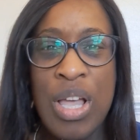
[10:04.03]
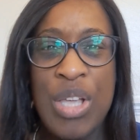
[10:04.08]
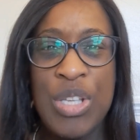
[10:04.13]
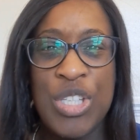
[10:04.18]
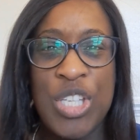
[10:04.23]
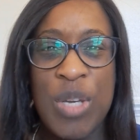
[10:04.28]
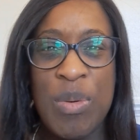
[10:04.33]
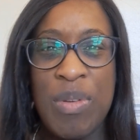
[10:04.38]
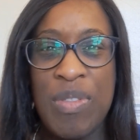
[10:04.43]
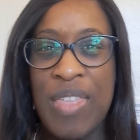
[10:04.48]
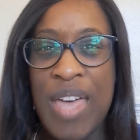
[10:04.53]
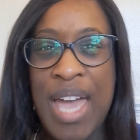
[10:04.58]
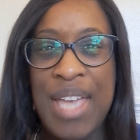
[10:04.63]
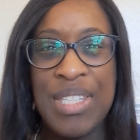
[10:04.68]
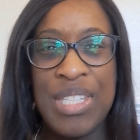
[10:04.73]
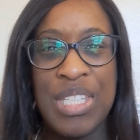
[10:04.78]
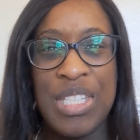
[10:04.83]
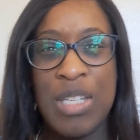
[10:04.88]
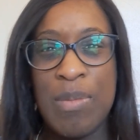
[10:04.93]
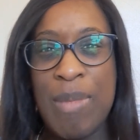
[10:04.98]
So with that,
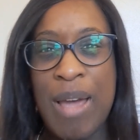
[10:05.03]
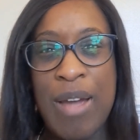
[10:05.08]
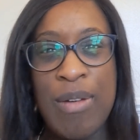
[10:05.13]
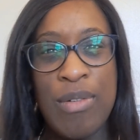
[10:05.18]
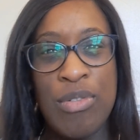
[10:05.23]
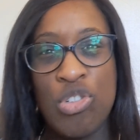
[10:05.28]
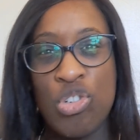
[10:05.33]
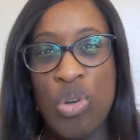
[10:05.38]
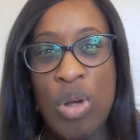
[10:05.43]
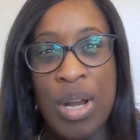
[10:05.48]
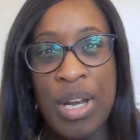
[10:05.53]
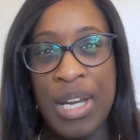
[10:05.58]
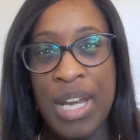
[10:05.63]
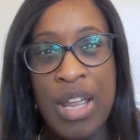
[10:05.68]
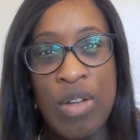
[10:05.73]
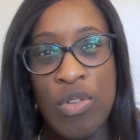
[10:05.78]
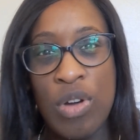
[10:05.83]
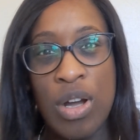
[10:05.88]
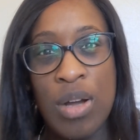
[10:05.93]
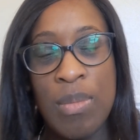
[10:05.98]
it's just a matter of trial and
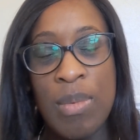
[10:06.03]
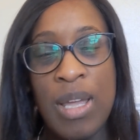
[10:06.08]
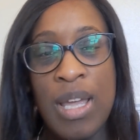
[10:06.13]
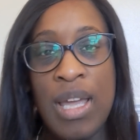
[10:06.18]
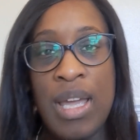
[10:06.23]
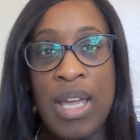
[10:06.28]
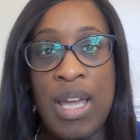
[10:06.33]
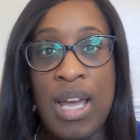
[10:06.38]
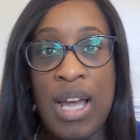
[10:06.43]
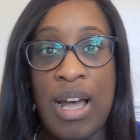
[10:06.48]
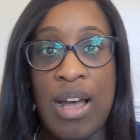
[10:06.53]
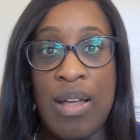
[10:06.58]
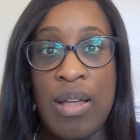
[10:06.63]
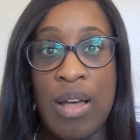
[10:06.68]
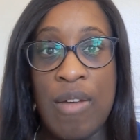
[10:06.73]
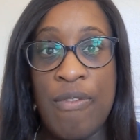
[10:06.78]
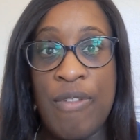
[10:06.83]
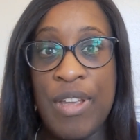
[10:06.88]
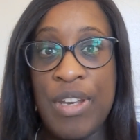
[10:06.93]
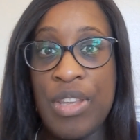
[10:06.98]
error.
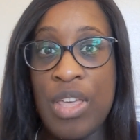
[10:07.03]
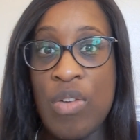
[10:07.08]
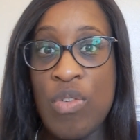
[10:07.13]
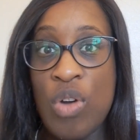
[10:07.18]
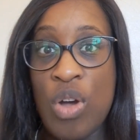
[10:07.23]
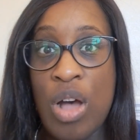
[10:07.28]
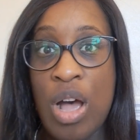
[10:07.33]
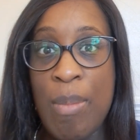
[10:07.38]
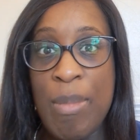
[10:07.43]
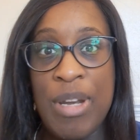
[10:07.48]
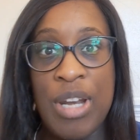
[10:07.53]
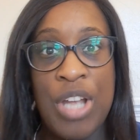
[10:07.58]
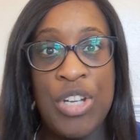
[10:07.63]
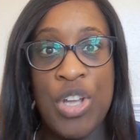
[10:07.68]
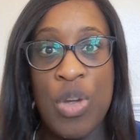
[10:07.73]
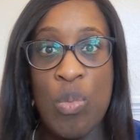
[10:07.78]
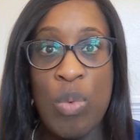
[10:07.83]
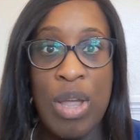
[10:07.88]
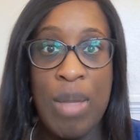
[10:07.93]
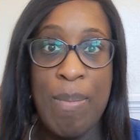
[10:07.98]
I think there are, I mean, I
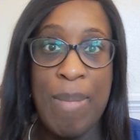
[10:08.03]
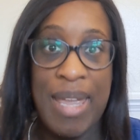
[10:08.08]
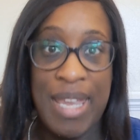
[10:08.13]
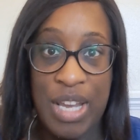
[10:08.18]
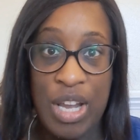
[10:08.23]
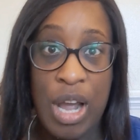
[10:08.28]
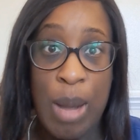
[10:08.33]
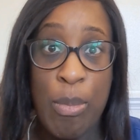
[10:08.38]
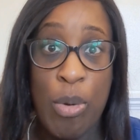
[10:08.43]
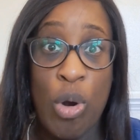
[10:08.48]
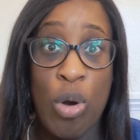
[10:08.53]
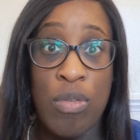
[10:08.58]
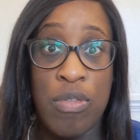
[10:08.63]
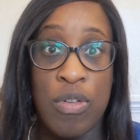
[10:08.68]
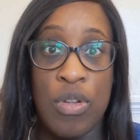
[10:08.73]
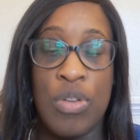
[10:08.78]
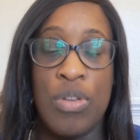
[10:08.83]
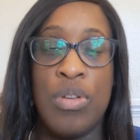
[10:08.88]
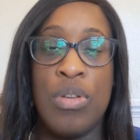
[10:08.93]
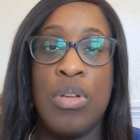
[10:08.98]
don't wear makeup
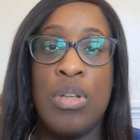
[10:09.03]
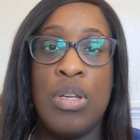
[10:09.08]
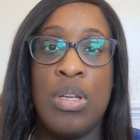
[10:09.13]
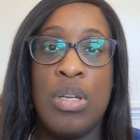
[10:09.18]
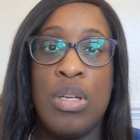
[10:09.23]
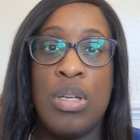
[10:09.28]
often.